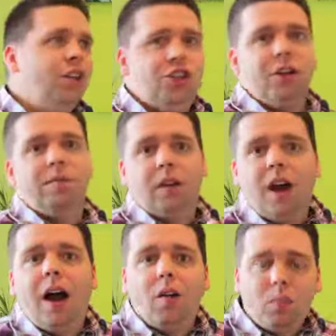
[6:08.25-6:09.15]
Jim the
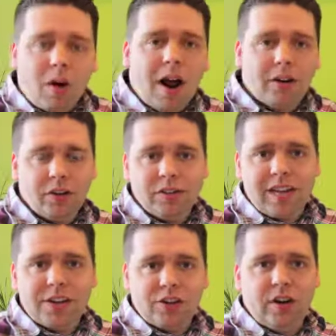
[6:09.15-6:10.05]
chiropractor is
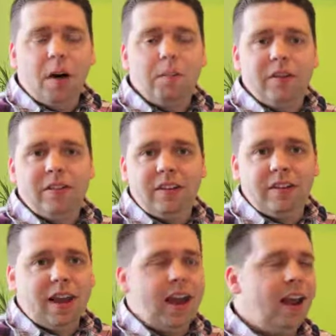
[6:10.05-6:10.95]
actually not busy
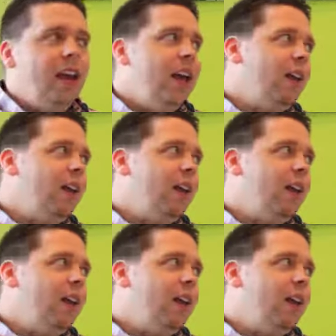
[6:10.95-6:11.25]
today.